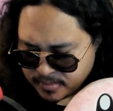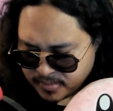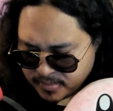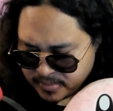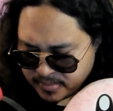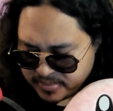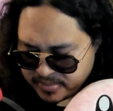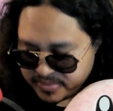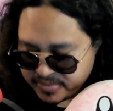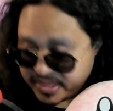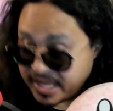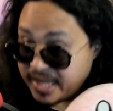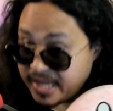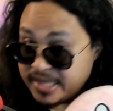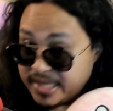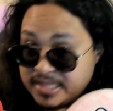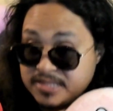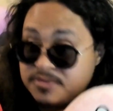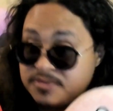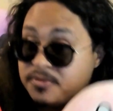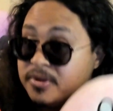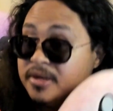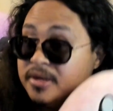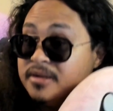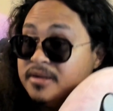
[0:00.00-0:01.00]
That
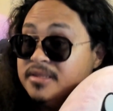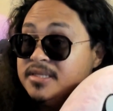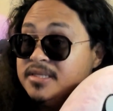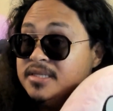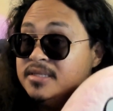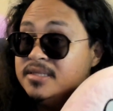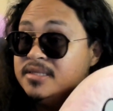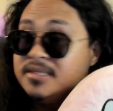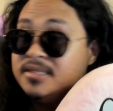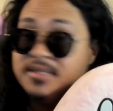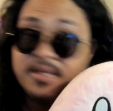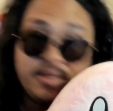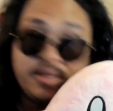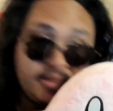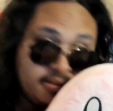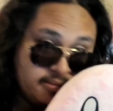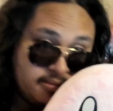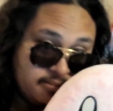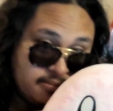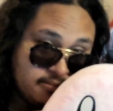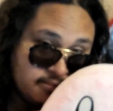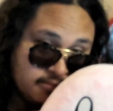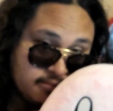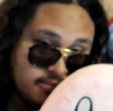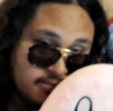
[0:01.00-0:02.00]
is where it's insane.
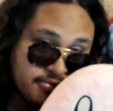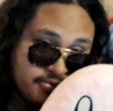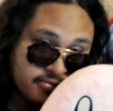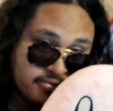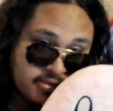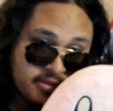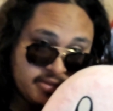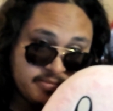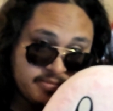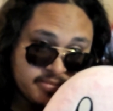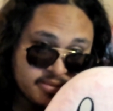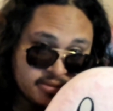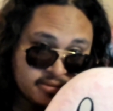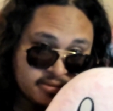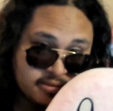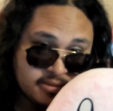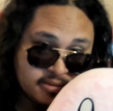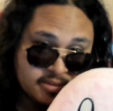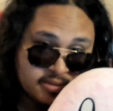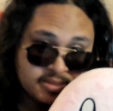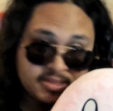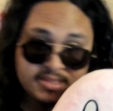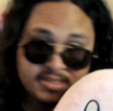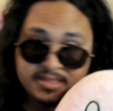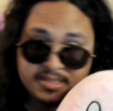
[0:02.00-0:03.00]
Dreams are
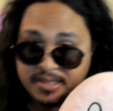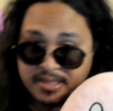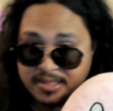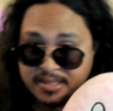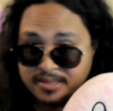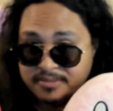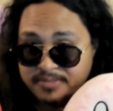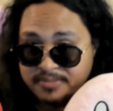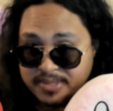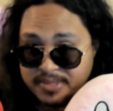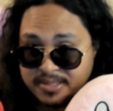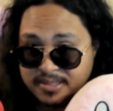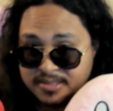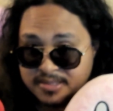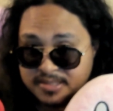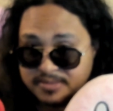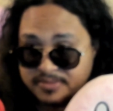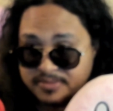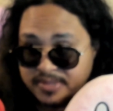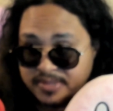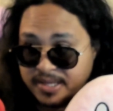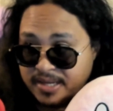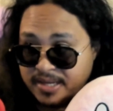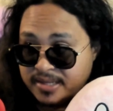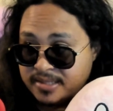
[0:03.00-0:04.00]
insane because of
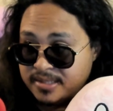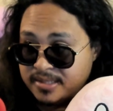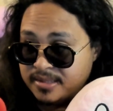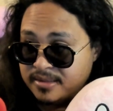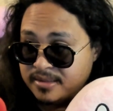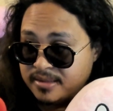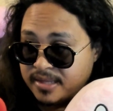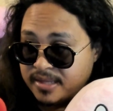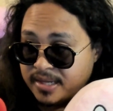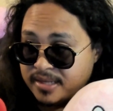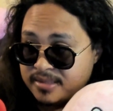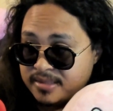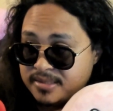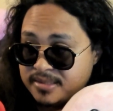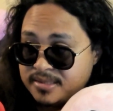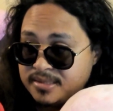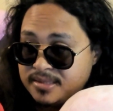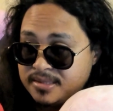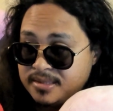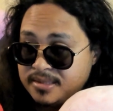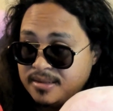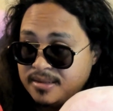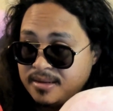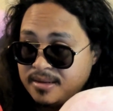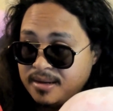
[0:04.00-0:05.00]
that, in that
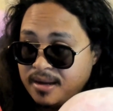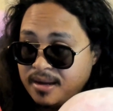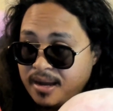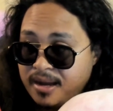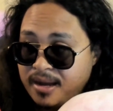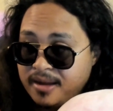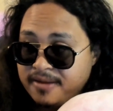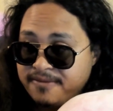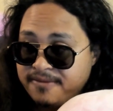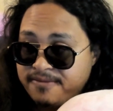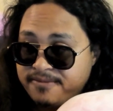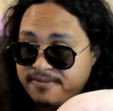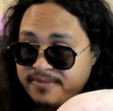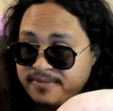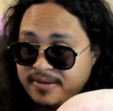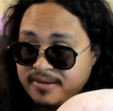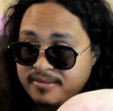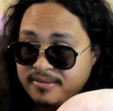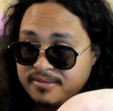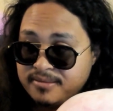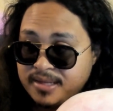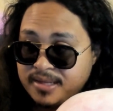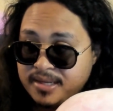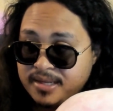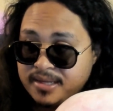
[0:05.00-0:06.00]
I
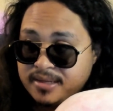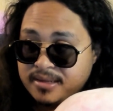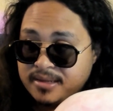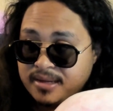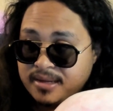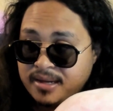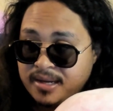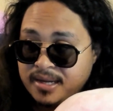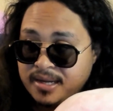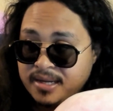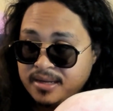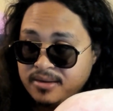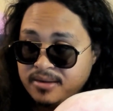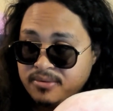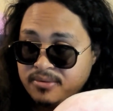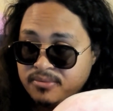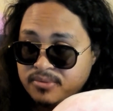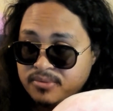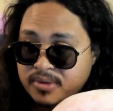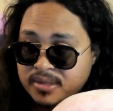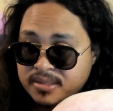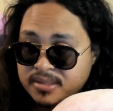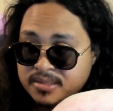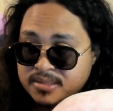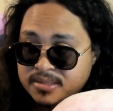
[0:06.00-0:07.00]
felt like I
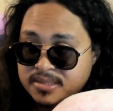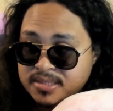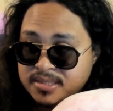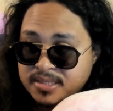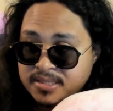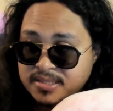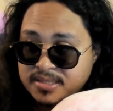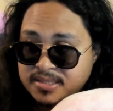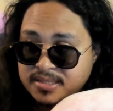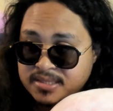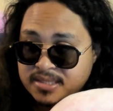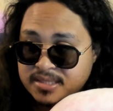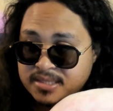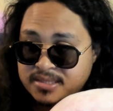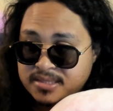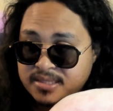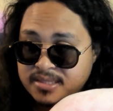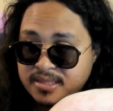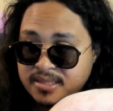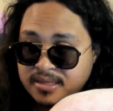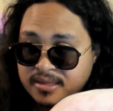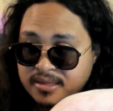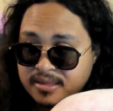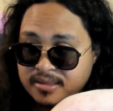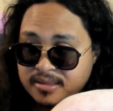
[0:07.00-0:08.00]
was
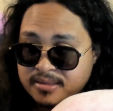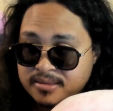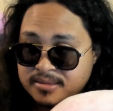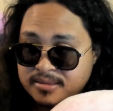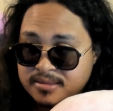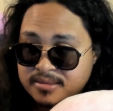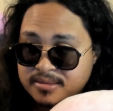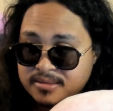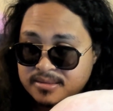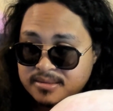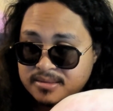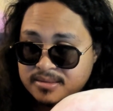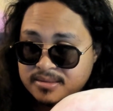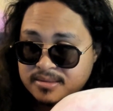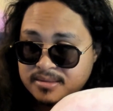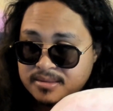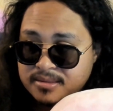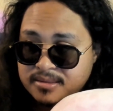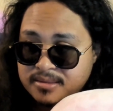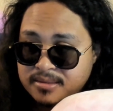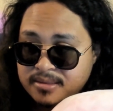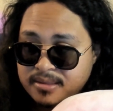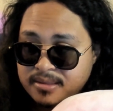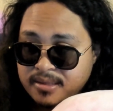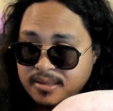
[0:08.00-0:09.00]
existing
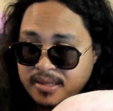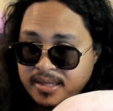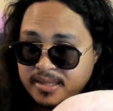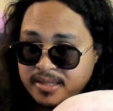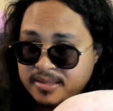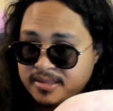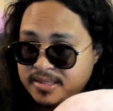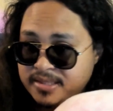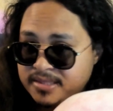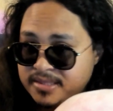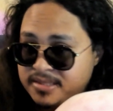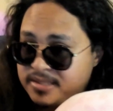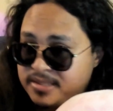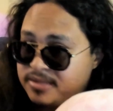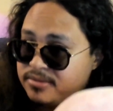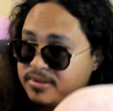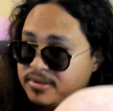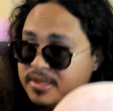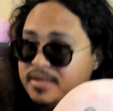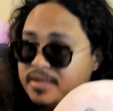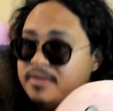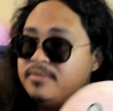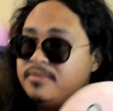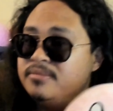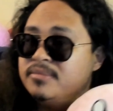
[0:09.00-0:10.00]
in this
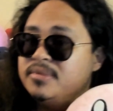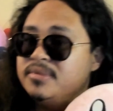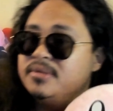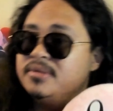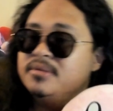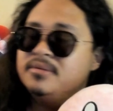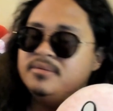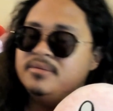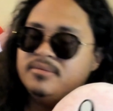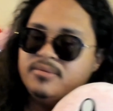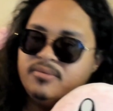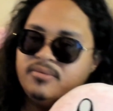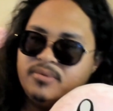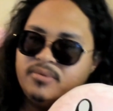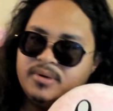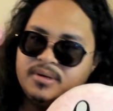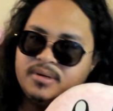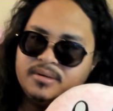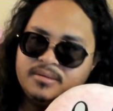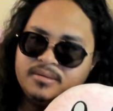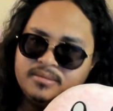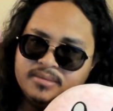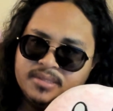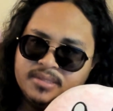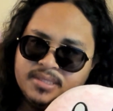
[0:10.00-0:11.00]
dream
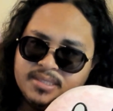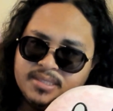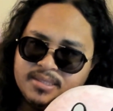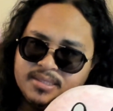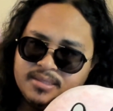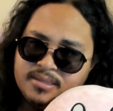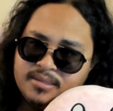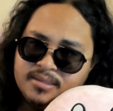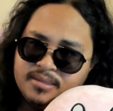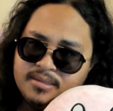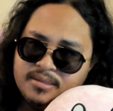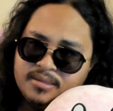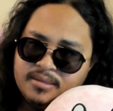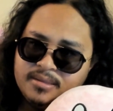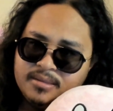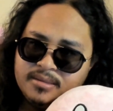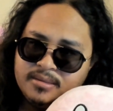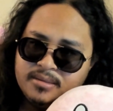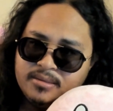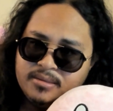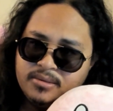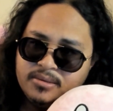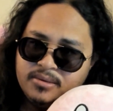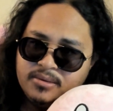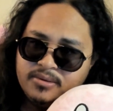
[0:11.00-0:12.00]
world
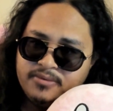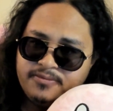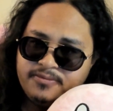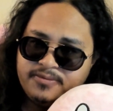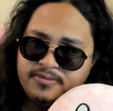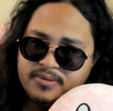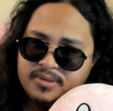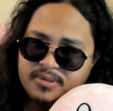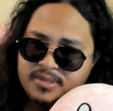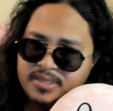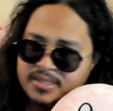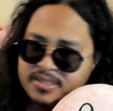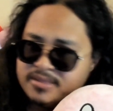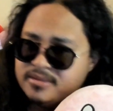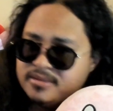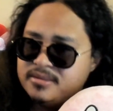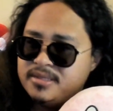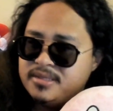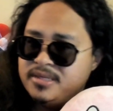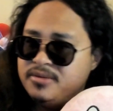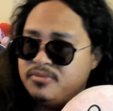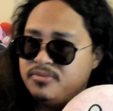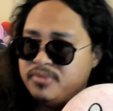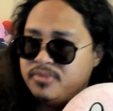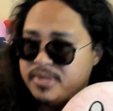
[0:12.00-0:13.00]
for
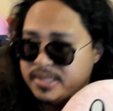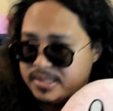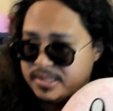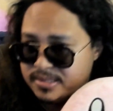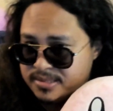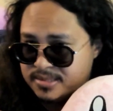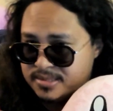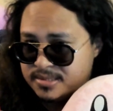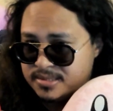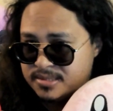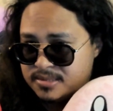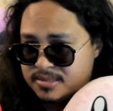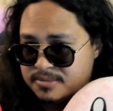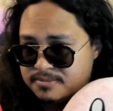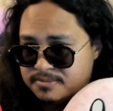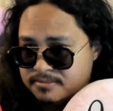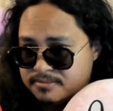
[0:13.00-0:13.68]
literally weeks.